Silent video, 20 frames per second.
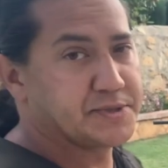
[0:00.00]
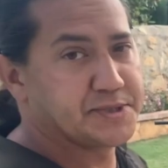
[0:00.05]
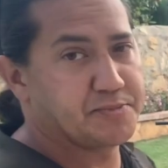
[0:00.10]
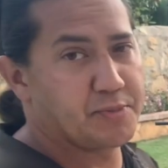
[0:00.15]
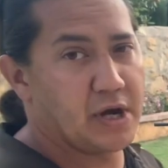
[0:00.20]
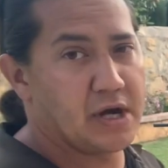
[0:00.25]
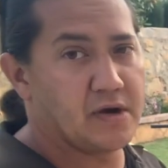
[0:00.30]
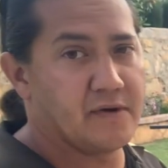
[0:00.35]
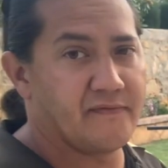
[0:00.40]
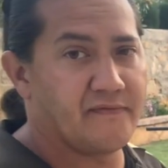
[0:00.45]

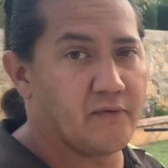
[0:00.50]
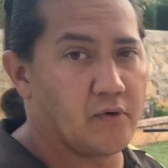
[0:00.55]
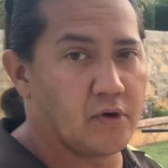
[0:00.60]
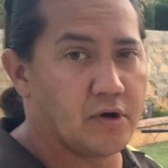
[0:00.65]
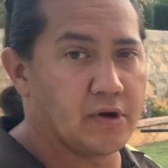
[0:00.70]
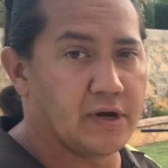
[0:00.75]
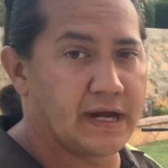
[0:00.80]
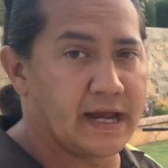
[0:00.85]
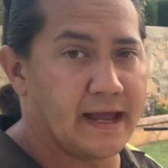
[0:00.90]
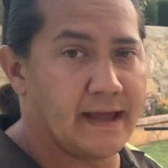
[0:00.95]
sprayer
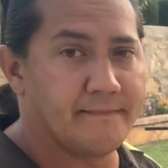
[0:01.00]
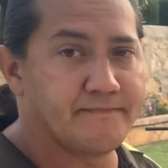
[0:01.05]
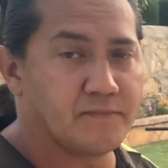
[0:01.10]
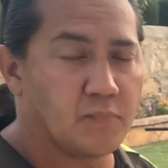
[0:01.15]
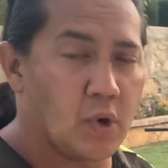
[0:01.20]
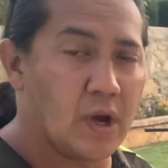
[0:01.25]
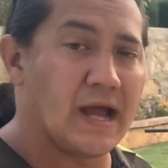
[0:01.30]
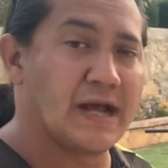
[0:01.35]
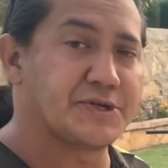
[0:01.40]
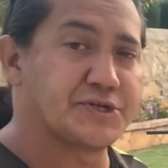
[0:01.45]
for okay
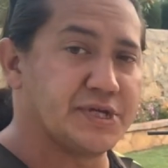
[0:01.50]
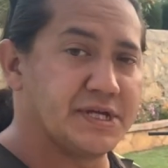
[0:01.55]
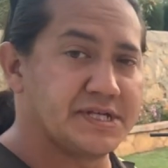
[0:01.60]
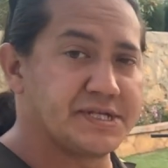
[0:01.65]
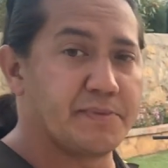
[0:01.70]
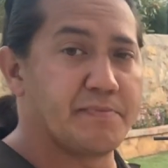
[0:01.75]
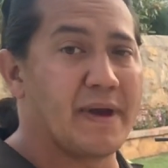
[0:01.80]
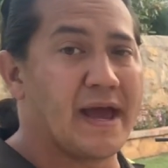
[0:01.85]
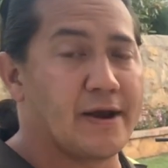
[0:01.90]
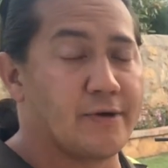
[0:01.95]
well actually it's
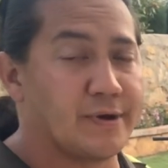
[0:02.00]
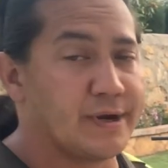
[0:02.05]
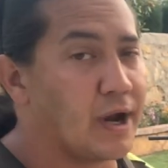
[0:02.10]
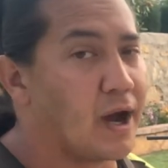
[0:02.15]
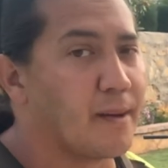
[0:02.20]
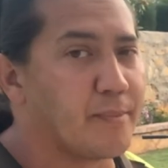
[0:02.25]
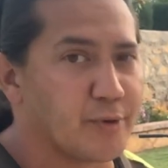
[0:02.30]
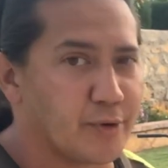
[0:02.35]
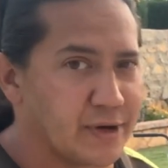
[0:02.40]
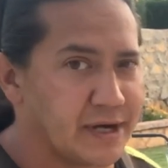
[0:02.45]
a battery
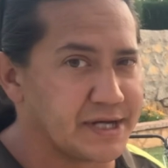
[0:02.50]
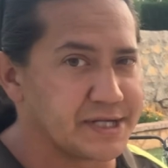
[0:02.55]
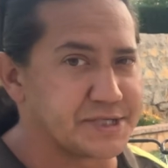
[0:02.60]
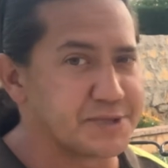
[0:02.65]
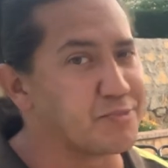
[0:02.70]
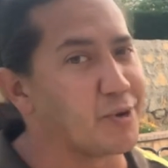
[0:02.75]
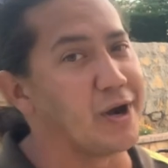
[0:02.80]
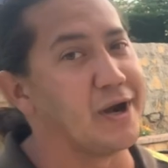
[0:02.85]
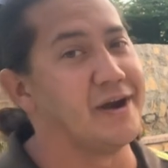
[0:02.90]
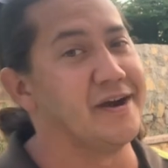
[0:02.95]
operated
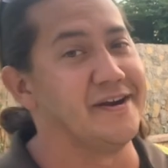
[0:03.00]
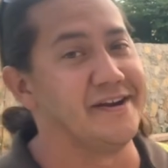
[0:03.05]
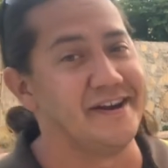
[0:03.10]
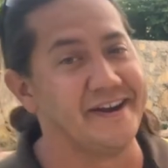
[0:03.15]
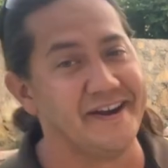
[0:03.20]
sprayer